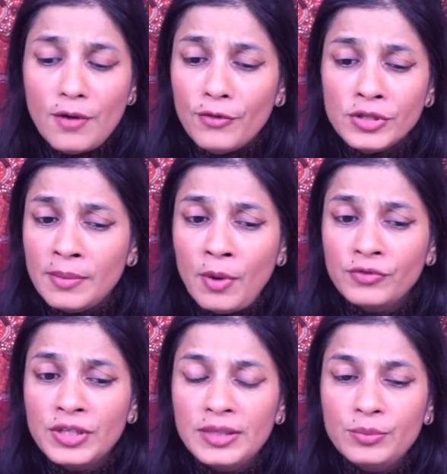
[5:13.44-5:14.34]
for some
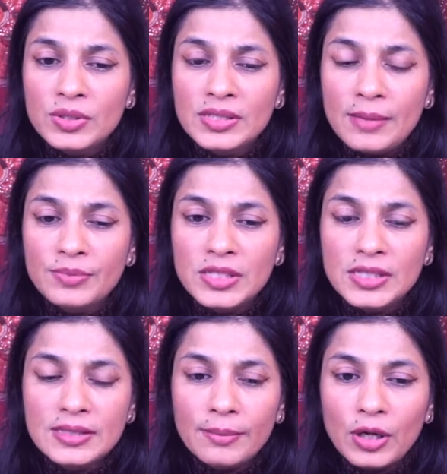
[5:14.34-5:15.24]
of the Librans, I'm
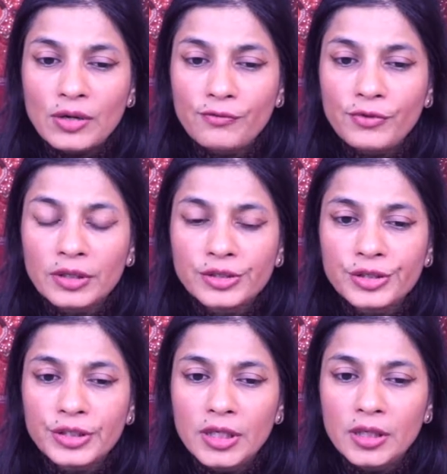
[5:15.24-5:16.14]
seeing some kind of
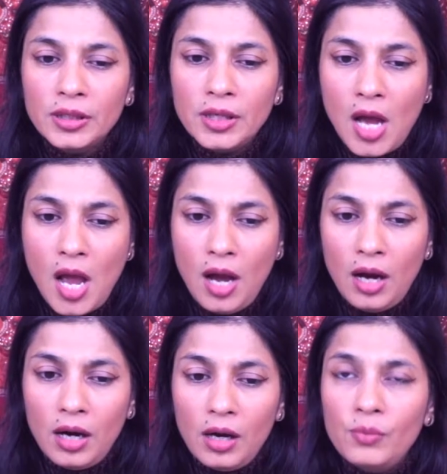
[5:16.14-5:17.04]
function here
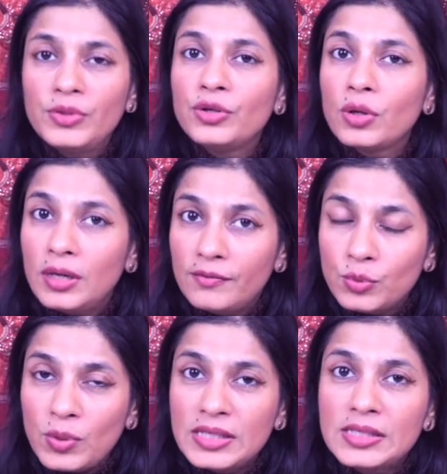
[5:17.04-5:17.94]
uh, with your
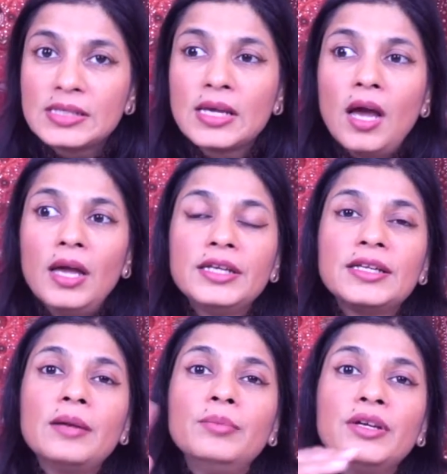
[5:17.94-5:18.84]
loved ones.
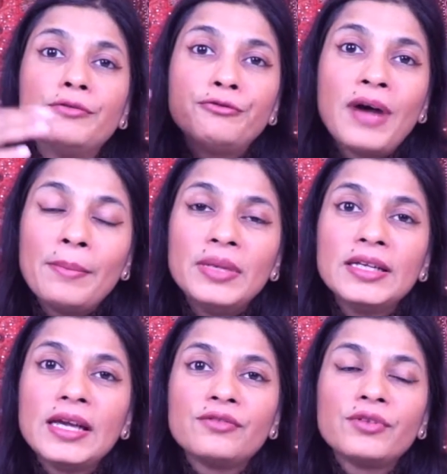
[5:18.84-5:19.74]
It can be a
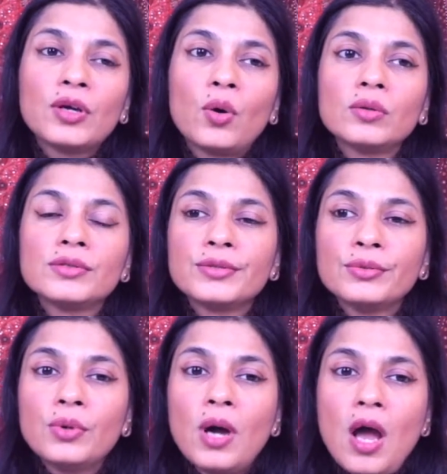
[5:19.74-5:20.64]
family gathering
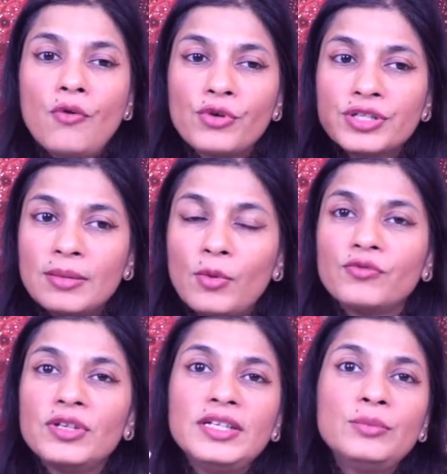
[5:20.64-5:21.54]
also. For some
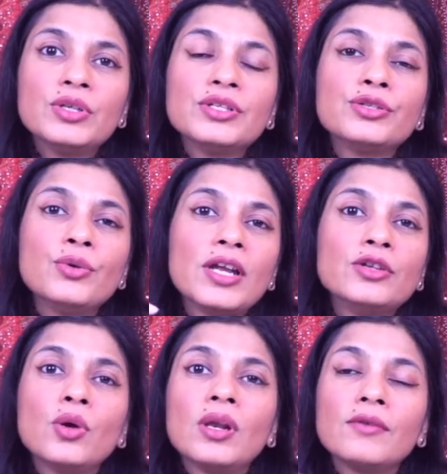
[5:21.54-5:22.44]
of the Librans, you
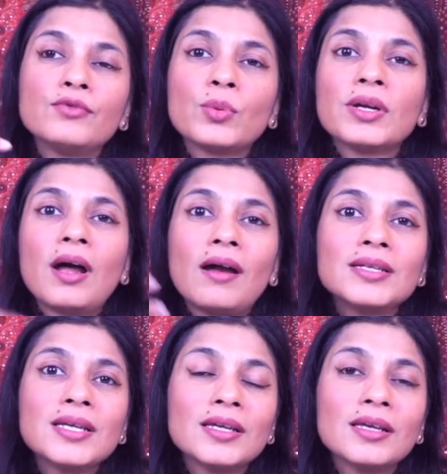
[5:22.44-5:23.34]
and your loved one are
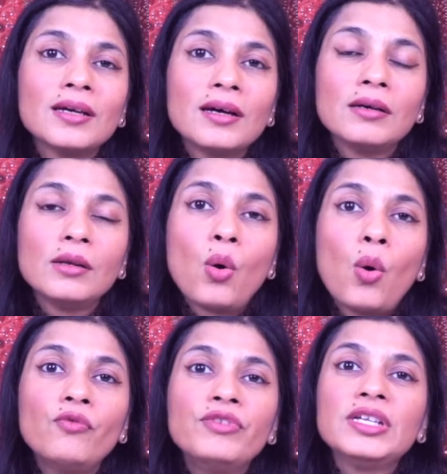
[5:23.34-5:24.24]
taking a
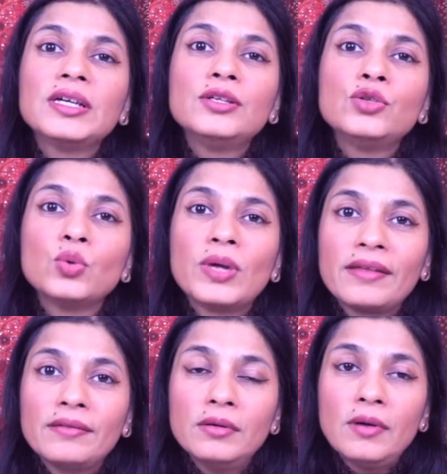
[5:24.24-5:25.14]
long weekend
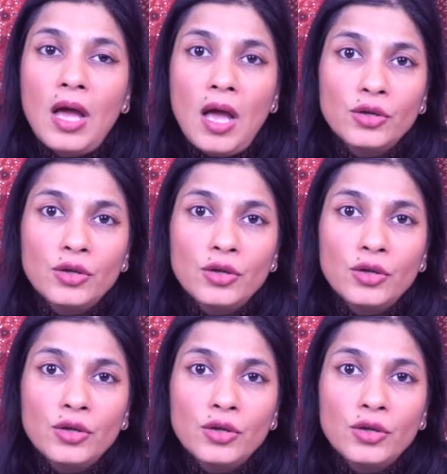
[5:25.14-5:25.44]
together.